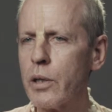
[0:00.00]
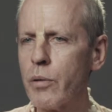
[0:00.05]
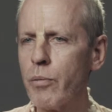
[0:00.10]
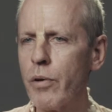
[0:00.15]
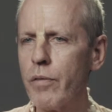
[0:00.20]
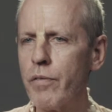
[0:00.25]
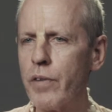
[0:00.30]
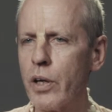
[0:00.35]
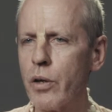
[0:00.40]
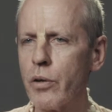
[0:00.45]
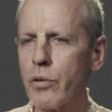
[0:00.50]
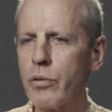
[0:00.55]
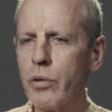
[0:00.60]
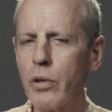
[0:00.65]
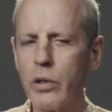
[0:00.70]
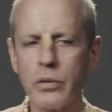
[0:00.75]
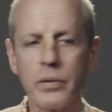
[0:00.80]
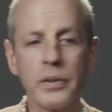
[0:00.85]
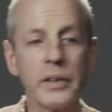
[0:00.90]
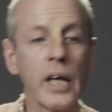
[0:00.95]
of the revealed
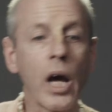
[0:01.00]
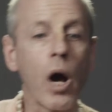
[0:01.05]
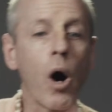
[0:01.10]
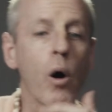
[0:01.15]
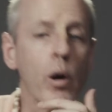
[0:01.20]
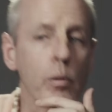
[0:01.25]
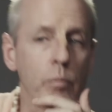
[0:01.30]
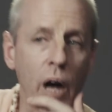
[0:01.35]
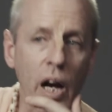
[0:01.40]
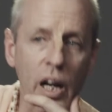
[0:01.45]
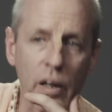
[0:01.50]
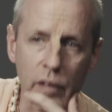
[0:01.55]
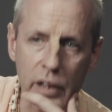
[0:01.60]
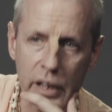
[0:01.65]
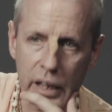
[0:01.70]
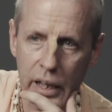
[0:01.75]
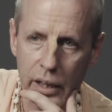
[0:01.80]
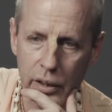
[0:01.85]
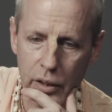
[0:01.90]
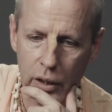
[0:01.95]
truth. We say, oh, in
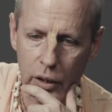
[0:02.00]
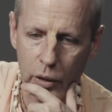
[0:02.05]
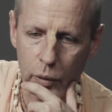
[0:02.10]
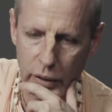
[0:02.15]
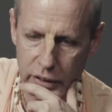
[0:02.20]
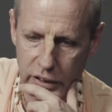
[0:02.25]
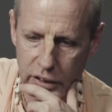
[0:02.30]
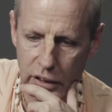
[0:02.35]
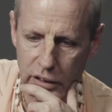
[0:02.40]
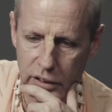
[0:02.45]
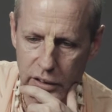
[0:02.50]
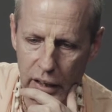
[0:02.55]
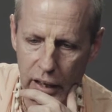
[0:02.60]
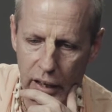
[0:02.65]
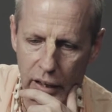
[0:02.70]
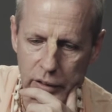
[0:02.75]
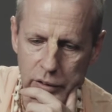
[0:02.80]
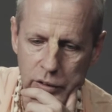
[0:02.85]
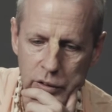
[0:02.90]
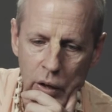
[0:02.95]
Bhagavad Gita, Krishna
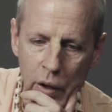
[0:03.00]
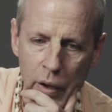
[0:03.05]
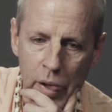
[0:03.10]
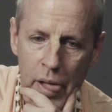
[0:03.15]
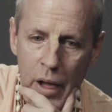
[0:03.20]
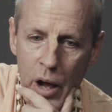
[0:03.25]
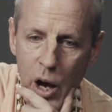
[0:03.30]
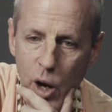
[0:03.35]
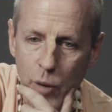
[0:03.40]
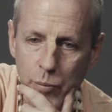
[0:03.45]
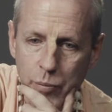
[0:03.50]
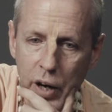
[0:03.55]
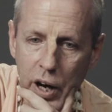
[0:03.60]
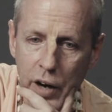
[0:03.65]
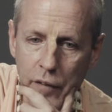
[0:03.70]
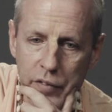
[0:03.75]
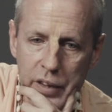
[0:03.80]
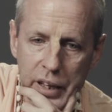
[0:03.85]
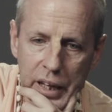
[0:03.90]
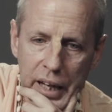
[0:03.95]
says,
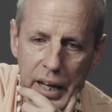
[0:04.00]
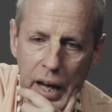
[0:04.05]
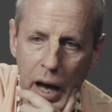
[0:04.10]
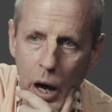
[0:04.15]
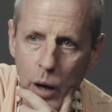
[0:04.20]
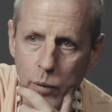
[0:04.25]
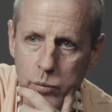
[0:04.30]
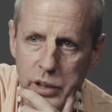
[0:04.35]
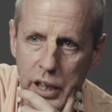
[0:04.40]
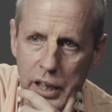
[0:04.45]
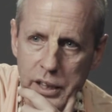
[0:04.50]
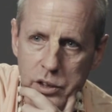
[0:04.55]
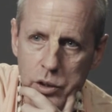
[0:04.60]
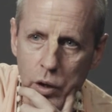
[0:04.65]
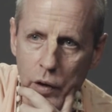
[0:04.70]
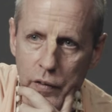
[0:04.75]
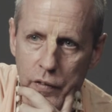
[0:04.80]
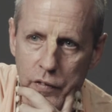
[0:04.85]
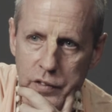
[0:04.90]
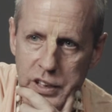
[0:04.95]
above the objects
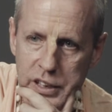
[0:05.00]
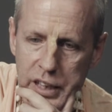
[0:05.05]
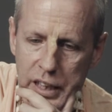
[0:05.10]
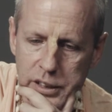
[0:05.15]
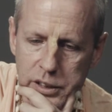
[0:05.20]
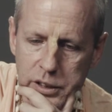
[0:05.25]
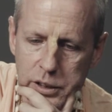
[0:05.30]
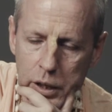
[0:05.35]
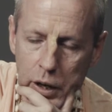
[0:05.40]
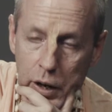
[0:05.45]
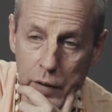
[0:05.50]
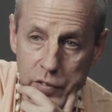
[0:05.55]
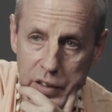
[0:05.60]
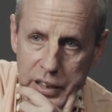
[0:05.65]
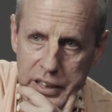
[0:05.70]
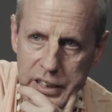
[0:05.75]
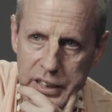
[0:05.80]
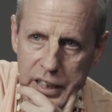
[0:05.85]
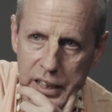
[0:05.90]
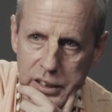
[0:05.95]
are the sense of
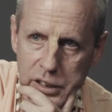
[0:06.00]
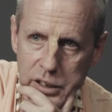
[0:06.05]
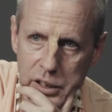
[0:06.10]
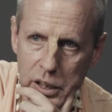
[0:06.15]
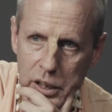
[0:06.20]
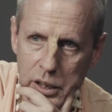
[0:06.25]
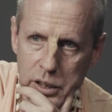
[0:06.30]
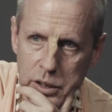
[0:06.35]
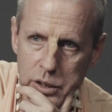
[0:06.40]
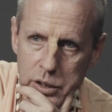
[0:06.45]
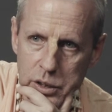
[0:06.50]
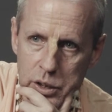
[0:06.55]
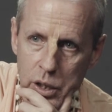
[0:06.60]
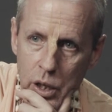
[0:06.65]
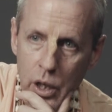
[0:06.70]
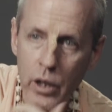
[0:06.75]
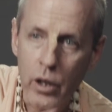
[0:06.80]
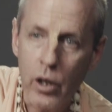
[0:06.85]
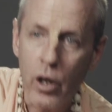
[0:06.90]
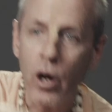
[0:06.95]
the senses,
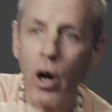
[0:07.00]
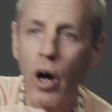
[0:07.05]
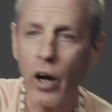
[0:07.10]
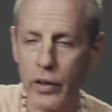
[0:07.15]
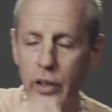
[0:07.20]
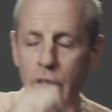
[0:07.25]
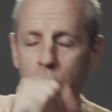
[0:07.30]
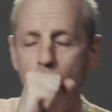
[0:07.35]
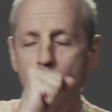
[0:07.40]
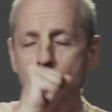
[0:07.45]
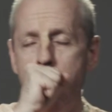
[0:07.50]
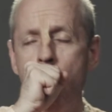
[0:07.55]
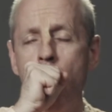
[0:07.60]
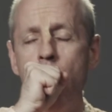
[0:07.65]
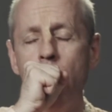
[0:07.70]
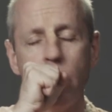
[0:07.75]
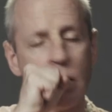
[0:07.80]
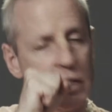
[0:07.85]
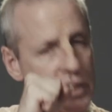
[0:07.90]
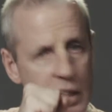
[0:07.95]
are
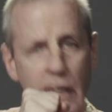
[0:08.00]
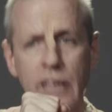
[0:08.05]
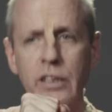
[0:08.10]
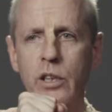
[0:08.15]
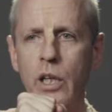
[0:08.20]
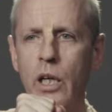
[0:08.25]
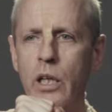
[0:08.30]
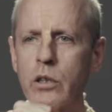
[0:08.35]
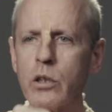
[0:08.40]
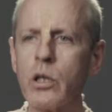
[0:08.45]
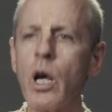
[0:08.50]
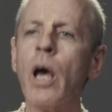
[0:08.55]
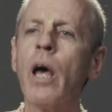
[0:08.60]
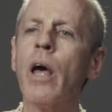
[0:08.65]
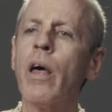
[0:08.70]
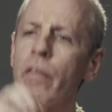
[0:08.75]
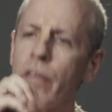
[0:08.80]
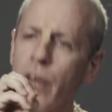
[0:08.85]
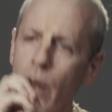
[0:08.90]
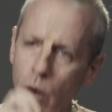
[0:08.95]
the senses.
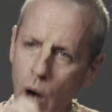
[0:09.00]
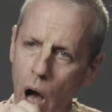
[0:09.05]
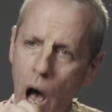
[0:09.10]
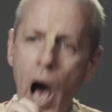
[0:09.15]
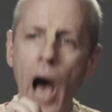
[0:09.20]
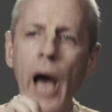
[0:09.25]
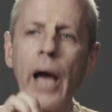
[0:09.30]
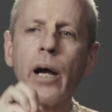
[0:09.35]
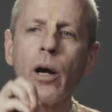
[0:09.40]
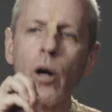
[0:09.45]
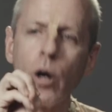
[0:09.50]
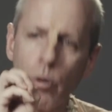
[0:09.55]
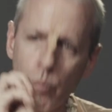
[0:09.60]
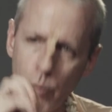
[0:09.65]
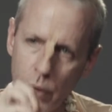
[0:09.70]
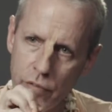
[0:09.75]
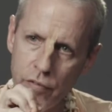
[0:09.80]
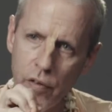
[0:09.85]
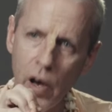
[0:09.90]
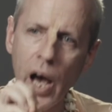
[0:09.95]
They're higher,
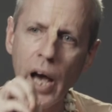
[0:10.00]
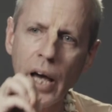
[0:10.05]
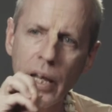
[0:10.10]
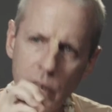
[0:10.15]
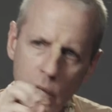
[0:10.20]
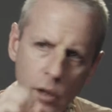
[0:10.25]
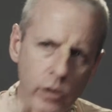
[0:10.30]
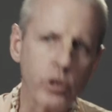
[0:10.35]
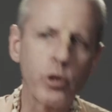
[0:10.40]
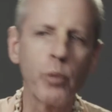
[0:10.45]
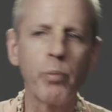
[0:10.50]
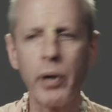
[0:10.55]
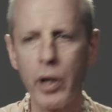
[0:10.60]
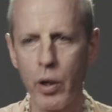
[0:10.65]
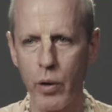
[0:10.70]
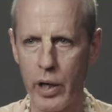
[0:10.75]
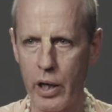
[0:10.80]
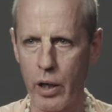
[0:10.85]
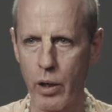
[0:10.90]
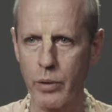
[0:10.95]
refined, they're
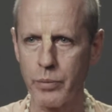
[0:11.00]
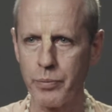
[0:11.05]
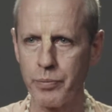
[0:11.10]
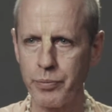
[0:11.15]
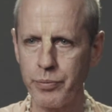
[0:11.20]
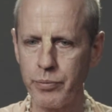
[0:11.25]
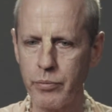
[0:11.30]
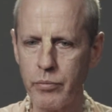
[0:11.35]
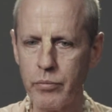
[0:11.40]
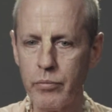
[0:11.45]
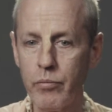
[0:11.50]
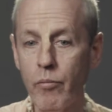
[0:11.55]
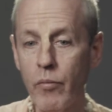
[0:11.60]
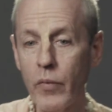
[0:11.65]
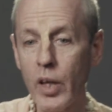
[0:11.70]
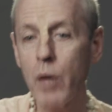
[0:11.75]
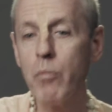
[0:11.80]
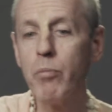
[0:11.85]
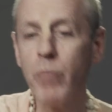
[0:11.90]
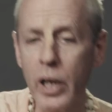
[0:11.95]
superior.
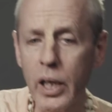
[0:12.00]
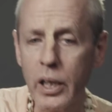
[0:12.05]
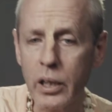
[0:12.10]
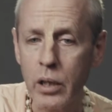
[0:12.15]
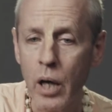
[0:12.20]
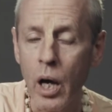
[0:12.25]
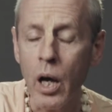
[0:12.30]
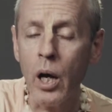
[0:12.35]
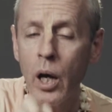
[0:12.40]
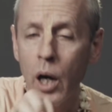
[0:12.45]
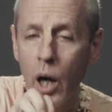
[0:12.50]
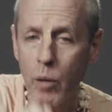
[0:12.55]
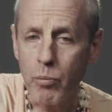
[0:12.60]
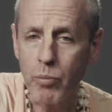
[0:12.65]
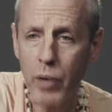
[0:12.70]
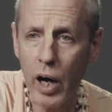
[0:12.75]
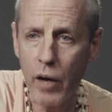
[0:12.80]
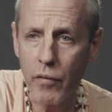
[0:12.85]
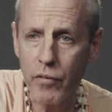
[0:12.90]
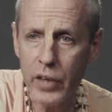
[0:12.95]
But
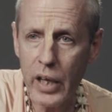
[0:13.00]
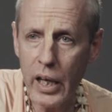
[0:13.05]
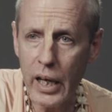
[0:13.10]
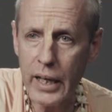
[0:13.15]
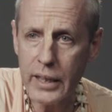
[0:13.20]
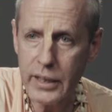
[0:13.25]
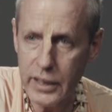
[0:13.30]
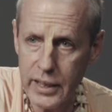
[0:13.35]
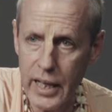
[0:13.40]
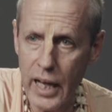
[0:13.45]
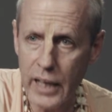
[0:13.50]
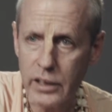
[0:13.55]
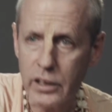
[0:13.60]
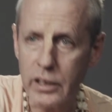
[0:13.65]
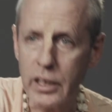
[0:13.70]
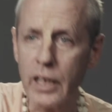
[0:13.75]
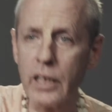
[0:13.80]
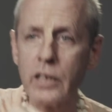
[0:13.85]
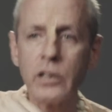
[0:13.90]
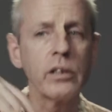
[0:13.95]
above the
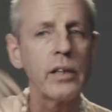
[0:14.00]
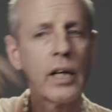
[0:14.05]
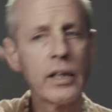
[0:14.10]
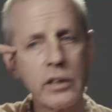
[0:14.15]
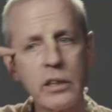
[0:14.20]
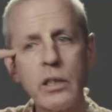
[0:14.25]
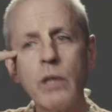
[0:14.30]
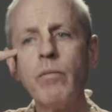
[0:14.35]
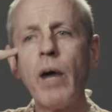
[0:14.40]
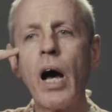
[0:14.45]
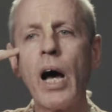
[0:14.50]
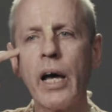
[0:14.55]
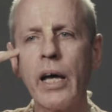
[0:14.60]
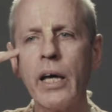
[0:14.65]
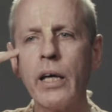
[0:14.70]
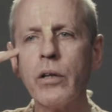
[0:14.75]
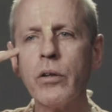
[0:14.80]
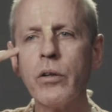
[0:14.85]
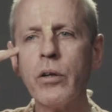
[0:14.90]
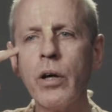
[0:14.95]
senses is the
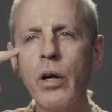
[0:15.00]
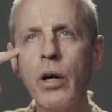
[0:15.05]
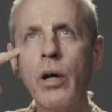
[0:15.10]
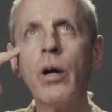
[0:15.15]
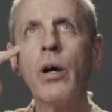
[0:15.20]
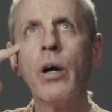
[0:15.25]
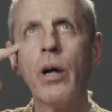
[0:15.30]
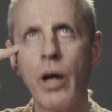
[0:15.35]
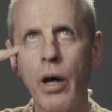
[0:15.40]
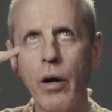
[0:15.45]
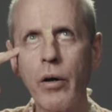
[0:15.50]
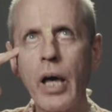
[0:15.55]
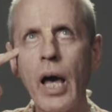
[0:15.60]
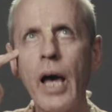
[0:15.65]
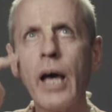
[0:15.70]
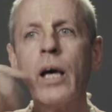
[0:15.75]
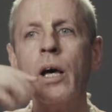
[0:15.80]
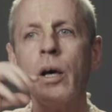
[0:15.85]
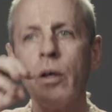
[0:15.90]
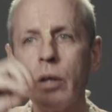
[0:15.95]
mind.
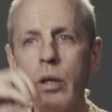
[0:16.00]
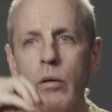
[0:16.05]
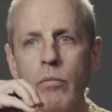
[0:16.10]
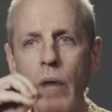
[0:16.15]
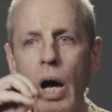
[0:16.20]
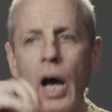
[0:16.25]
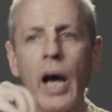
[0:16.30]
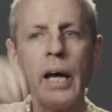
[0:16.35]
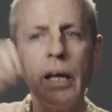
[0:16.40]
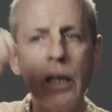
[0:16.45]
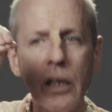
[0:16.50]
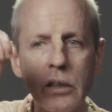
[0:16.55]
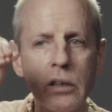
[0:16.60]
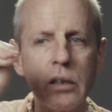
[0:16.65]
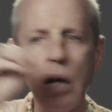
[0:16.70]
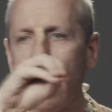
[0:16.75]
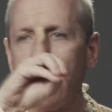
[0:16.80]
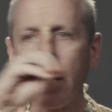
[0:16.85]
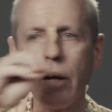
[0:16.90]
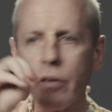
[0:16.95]
Okay, the mind is
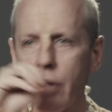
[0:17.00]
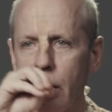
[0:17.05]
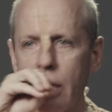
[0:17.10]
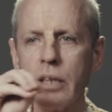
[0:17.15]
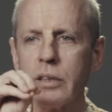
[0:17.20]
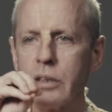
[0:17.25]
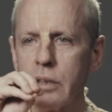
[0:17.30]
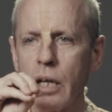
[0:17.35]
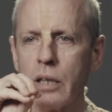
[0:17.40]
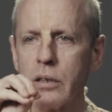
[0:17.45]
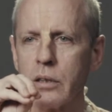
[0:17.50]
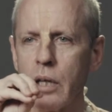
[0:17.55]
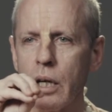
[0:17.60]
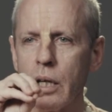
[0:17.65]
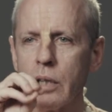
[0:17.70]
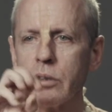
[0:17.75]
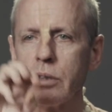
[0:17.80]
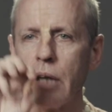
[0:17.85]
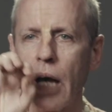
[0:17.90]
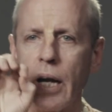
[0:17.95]
higher than the
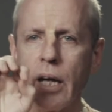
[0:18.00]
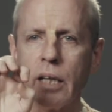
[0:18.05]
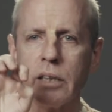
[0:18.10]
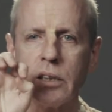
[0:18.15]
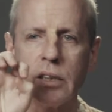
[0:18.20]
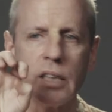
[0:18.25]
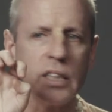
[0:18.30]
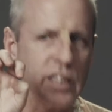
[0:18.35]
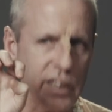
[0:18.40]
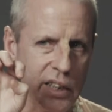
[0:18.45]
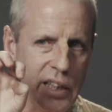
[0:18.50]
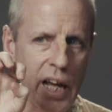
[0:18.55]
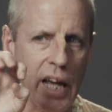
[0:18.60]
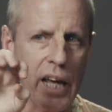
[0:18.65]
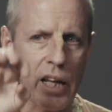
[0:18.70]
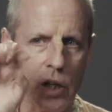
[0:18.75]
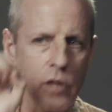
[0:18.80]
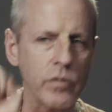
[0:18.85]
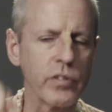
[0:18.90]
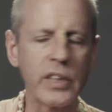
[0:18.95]
senses, and it's the
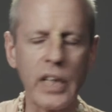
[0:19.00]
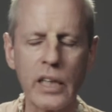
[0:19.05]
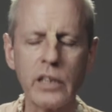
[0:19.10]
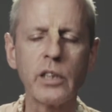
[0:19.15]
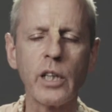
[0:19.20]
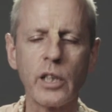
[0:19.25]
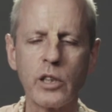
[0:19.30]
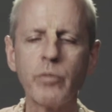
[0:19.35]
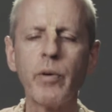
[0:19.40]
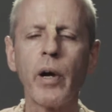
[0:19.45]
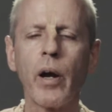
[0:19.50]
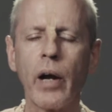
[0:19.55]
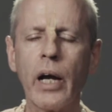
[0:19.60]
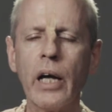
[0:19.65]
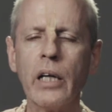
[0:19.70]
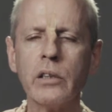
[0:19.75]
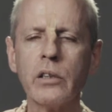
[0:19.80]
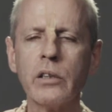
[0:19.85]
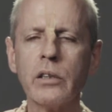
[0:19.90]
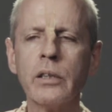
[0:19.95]
seat of sense
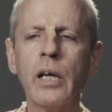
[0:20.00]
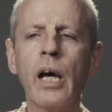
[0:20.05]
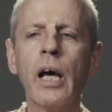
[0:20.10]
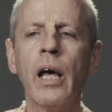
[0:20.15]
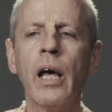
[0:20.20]
experience.